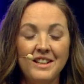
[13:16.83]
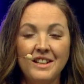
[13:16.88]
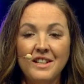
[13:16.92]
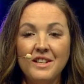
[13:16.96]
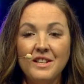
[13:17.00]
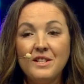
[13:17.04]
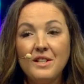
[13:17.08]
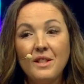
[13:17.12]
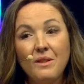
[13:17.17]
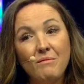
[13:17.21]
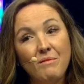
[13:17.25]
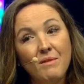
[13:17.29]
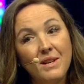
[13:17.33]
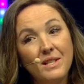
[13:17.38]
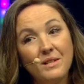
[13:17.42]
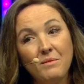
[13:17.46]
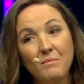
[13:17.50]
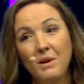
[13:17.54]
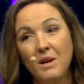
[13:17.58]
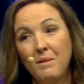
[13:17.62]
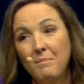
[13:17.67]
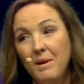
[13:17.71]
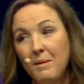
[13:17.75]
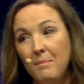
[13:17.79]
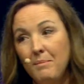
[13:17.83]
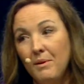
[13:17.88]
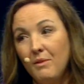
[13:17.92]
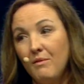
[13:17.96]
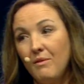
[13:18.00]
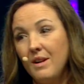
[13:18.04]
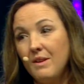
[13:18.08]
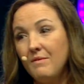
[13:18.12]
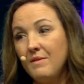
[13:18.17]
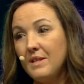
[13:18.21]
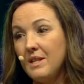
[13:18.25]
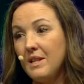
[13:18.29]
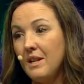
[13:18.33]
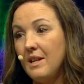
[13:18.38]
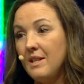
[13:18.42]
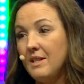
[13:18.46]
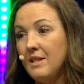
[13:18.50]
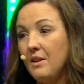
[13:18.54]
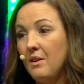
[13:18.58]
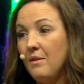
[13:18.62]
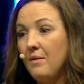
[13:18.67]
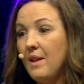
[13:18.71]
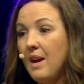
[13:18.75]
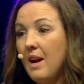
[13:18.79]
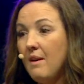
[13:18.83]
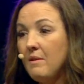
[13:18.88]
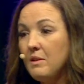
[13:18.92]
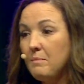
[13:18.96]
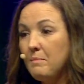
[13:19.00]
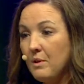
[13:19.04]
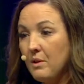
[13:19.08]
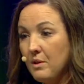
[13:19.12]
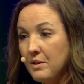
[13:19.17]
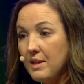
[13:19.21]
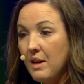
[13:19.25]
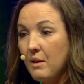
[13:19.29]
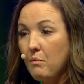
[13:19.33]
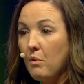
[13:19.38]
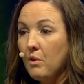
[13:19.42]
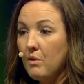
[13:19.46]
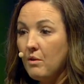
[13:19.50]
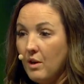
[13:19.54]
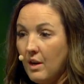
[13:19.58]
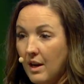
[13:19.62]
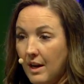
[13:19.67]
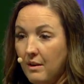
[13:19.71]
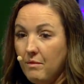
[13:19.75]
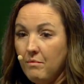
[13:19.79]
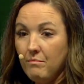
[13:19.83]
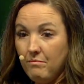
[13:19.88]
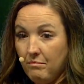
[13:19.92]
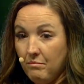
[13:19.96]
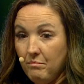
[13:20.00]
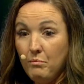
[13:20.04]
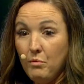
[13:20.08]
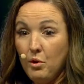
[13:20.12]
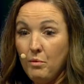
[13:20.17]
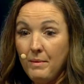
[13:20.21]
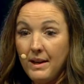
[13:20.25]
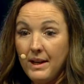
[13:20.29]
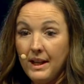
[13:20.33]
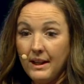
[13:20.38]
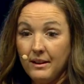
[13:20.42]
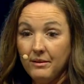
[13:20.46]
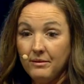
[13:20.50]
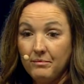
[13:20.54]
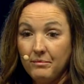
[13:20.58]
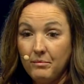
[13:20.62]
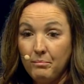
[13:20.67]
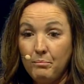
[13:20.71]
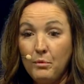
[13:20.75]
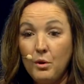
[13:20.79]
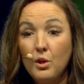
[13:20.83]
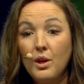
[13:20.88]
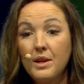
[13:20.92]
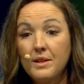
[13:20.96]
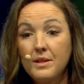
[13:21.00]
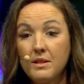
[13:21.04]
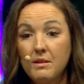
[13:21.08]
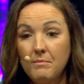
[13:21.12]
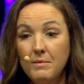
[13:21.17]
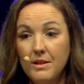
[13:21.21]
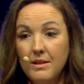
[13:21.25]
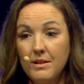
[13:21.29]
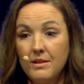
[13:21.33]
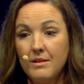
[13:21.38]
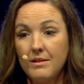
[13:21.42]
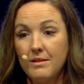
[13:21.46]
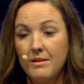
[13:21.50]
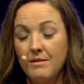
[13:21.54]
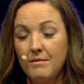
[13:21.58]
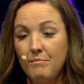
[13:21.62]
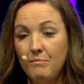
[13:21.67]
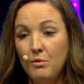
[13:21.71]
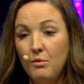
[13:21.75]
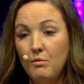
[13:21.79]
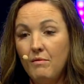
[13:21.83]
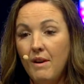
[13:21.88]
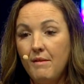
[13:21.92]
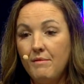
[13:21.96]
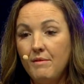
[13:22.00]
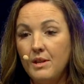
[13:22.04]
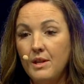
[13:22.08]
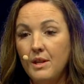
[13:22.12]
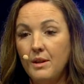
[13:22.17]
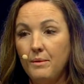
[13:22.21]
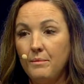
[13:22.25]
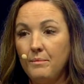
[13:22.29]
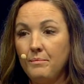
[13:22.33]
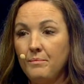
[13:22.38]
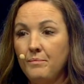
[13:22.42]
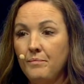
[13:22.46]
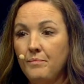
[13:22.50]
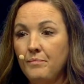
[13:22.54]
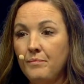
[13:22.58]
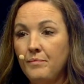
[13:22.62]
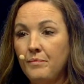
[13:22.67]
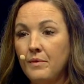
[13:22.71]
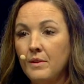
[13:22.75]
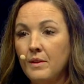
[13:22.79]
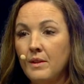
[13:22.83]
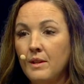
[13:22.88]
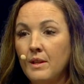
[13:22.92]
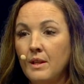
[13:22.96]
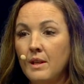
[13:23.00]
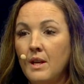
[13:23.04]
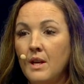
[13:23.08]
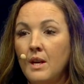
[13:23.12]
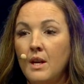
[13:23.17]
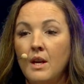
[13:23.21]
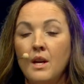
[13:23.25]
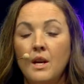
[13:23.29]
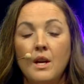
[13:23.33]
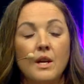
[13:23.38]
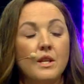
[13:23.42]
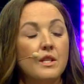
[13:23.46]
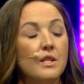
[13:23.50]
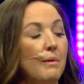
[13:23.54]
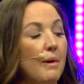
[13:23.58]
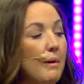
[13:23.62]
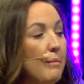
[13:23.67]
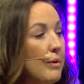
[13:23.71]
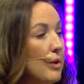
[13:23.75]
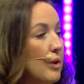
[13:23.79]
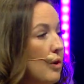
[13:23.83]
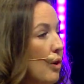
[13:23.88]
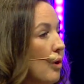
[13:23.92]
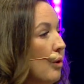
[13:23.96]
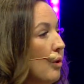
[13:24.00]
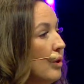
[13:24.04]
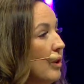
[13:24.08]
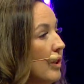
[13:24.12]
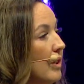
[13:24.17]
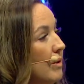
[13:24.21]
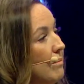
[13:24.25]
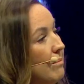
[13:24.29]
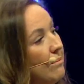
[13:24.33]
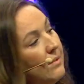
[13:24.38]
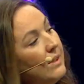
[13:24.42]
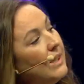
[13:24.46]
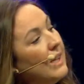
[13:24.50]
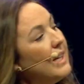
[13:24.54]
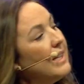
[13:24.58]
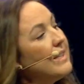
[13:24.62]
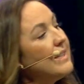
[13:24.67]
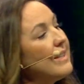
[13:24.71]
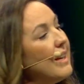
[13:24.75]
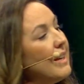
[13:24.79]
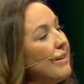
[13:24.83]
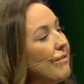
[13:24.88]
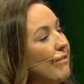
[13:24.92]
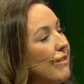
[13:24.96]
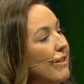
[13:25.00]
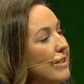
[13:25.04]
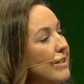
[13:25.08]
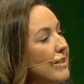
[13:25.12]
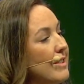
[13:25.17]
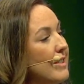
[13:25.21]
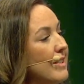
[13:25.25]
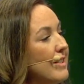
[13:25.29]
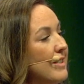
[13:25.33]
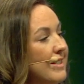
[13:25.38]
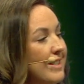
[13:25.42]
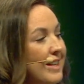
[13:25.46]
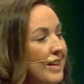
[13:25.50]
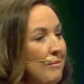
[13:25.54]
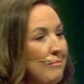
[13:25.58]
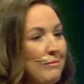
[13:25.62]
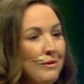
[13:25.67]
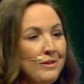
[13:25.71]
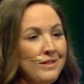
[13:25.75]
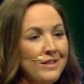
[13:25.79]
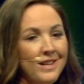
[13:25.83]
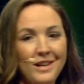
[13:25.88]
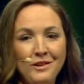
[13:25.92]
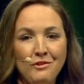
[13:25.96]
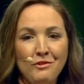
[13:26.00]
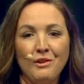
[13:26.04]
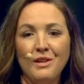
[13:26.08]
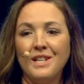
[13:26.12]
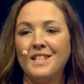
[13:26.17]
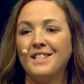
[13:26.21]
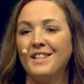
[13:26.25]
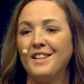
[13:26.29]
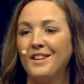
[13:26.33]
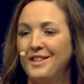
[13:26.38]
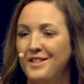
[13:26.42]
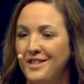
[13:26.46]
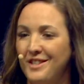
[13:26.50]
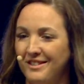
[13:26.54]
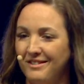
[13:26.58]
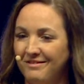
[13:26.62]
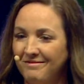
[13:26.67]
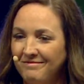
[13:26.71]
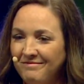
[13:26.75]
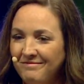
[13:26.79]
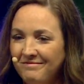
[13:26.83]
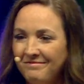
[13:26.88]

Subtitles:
So the reason why people are advertising on there is because they want more money, more customers, more revenue. So I would call them and say, for instance, it was a tree surgeon.